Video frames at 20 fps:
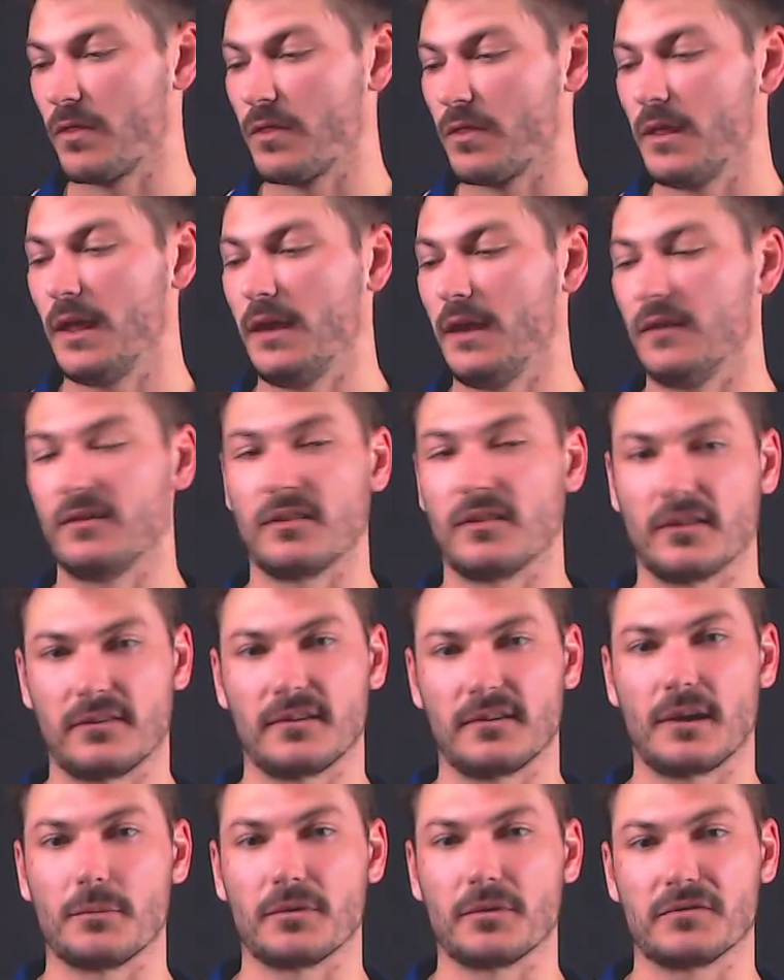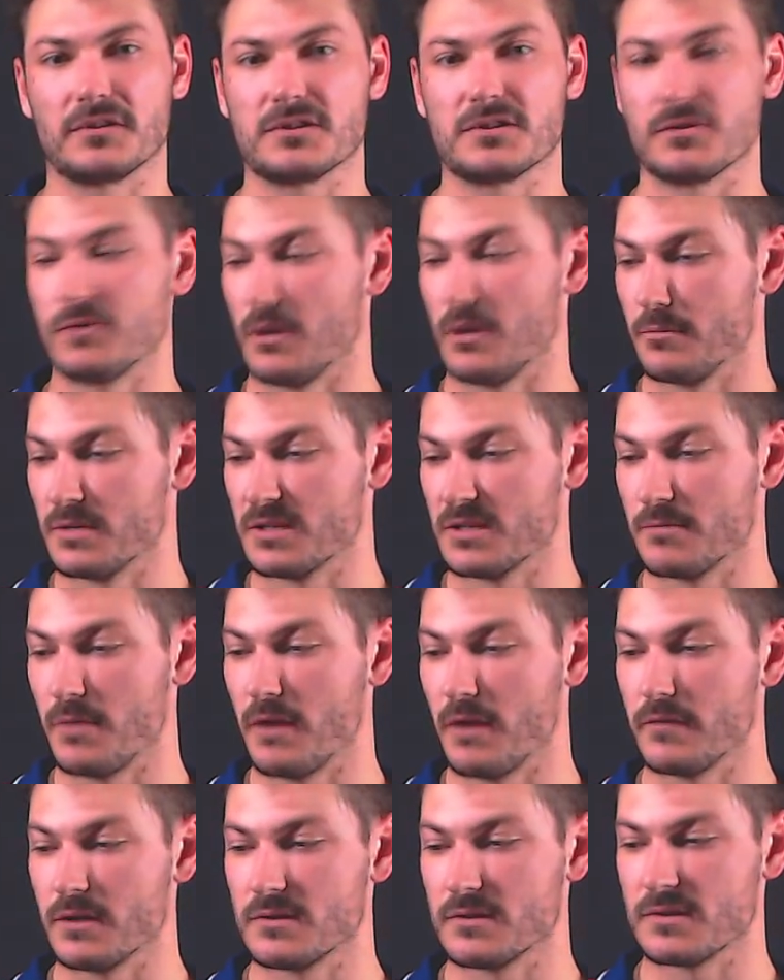it is the sum of the two numbers
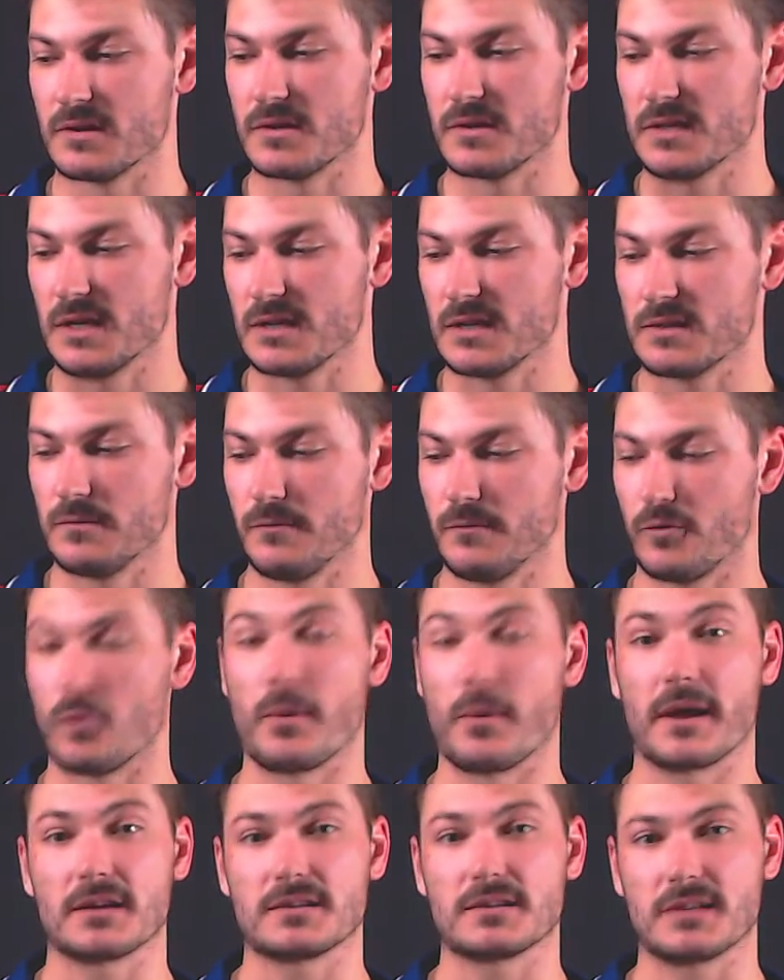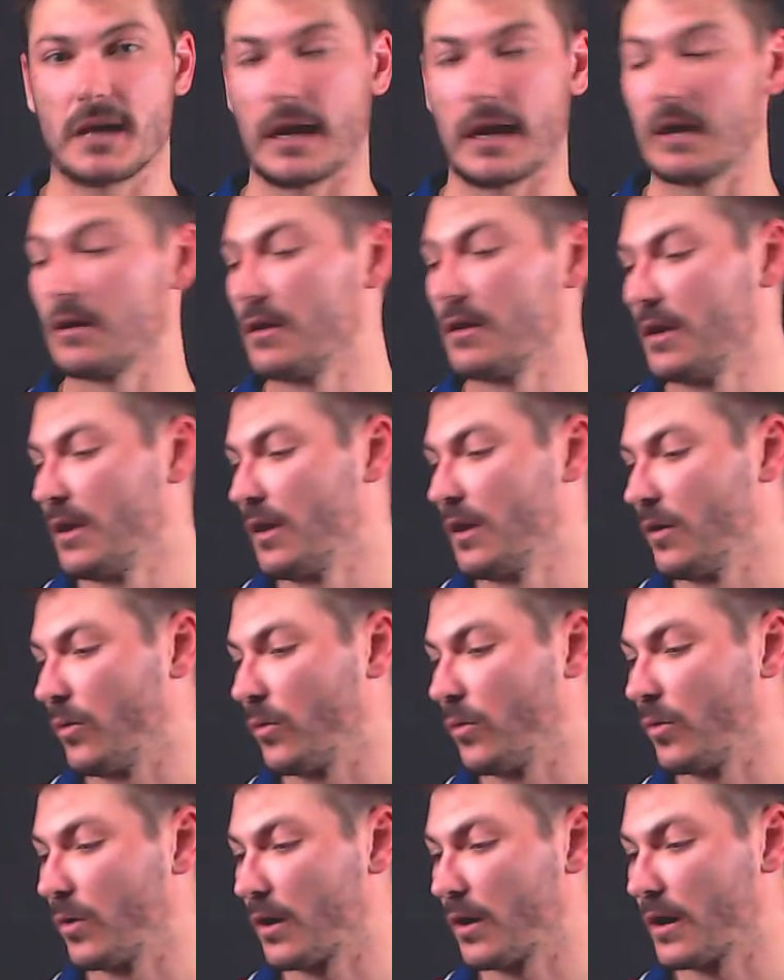above it. So 6 and 4 makes 10,
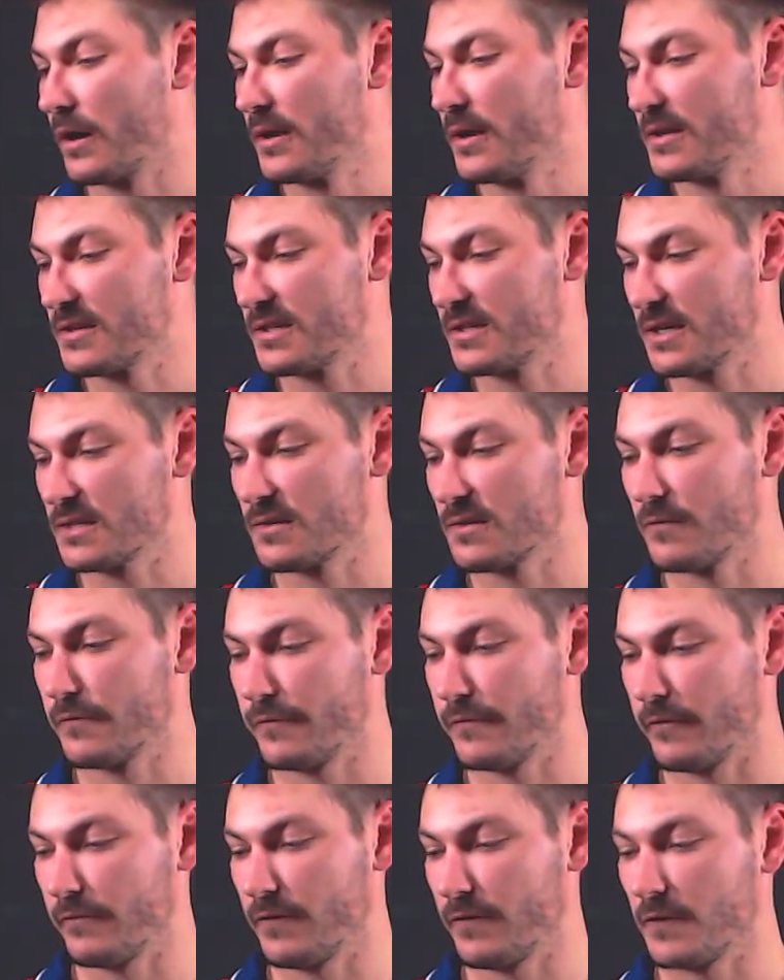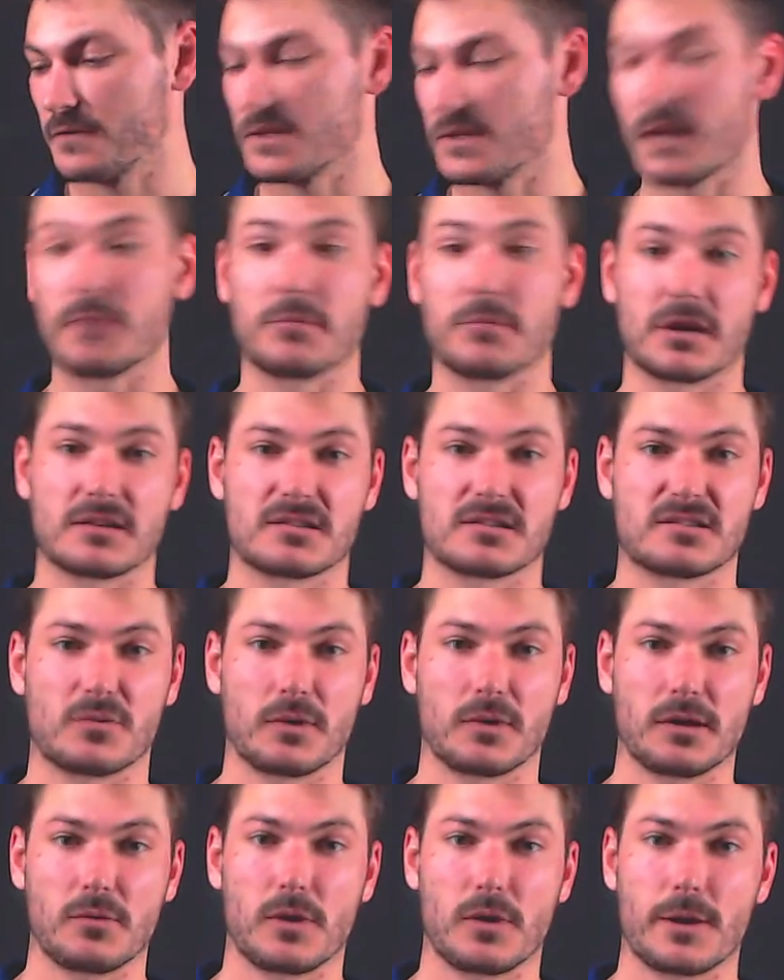or 6 and 15 makes
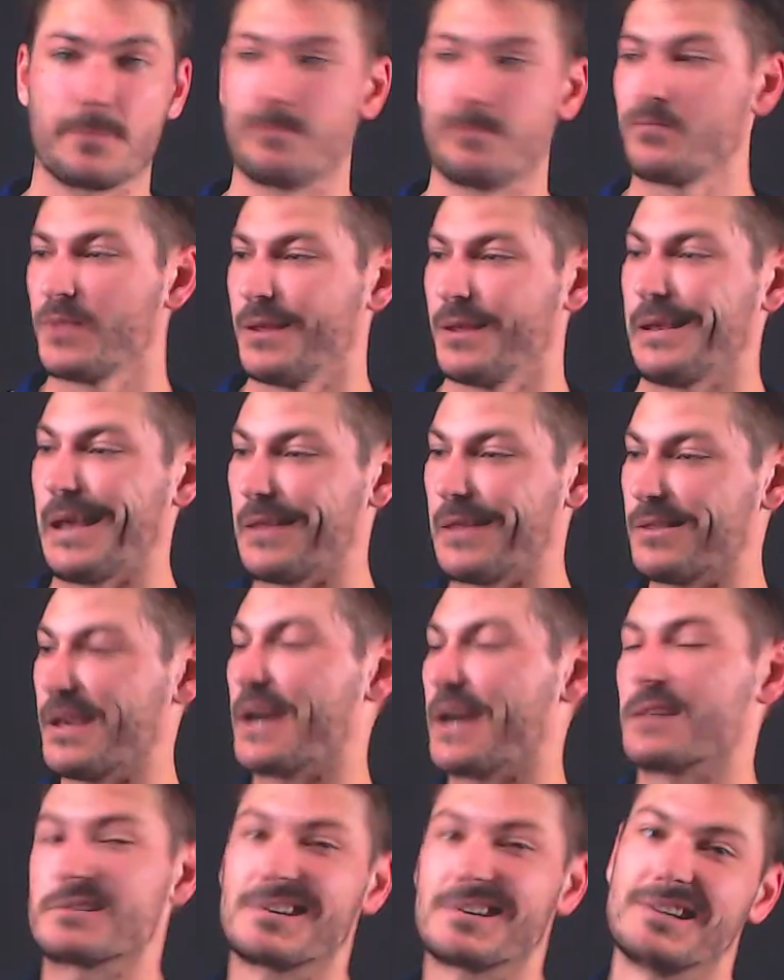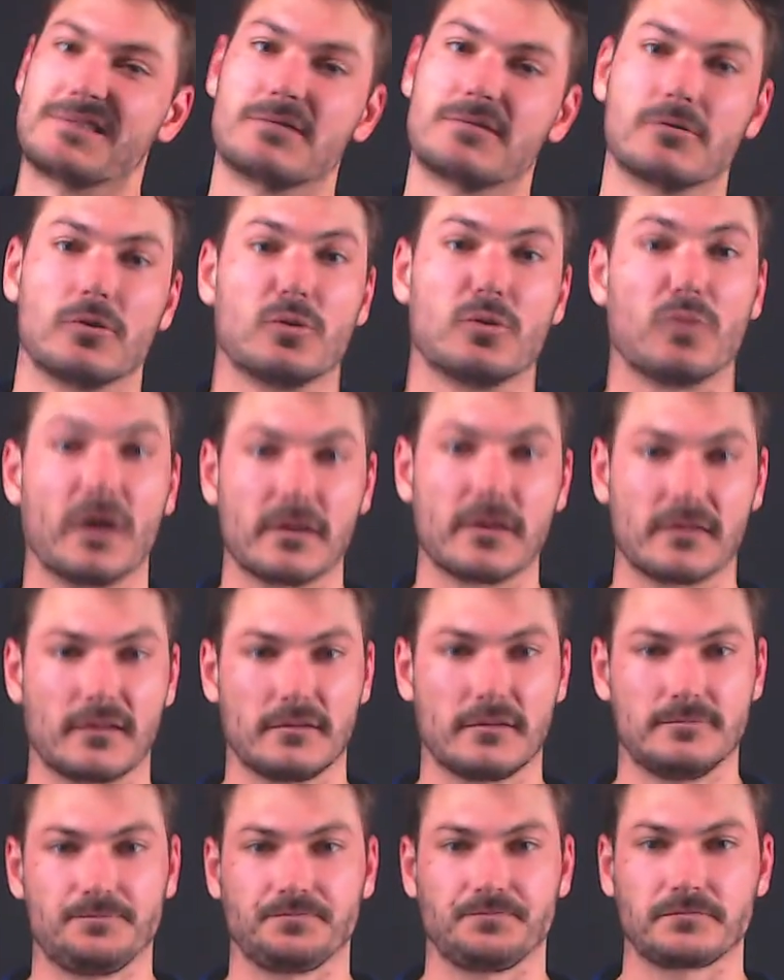21, and the outsides are all ones.